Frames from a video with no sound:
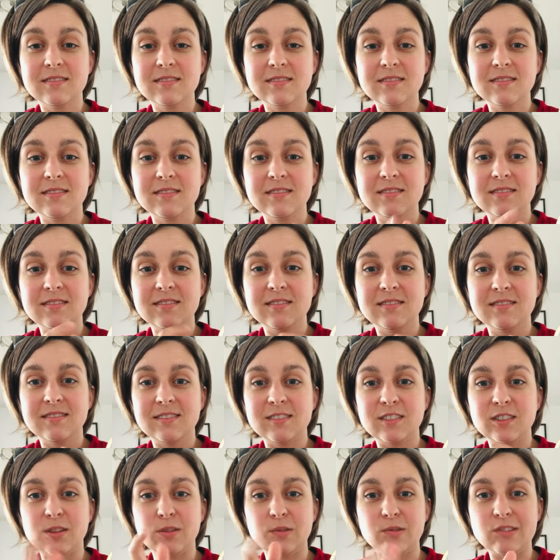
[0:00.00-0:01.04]

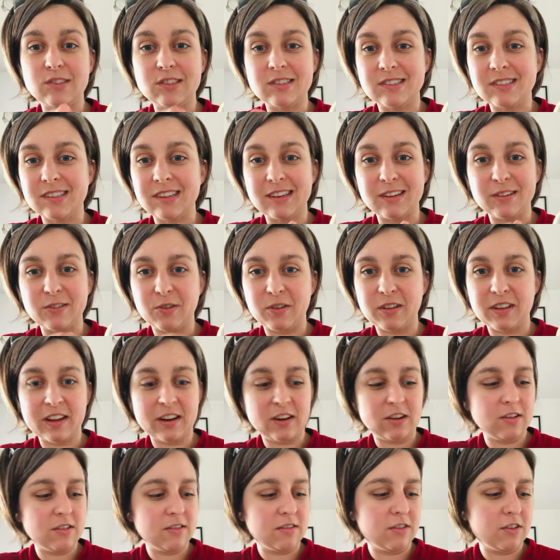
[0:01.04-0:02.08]
So just ignore that
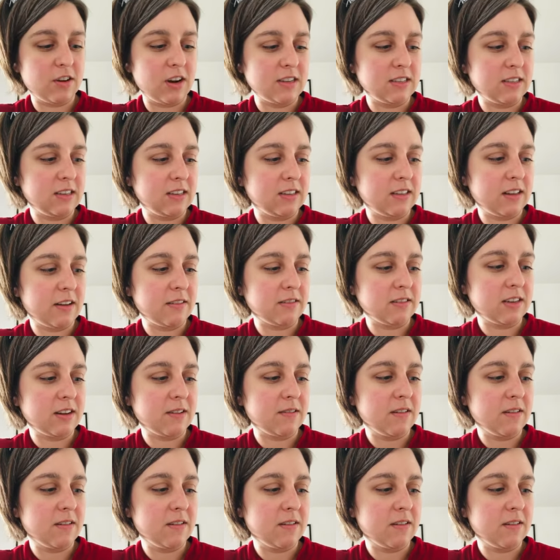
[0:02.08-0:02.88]
crazy sound.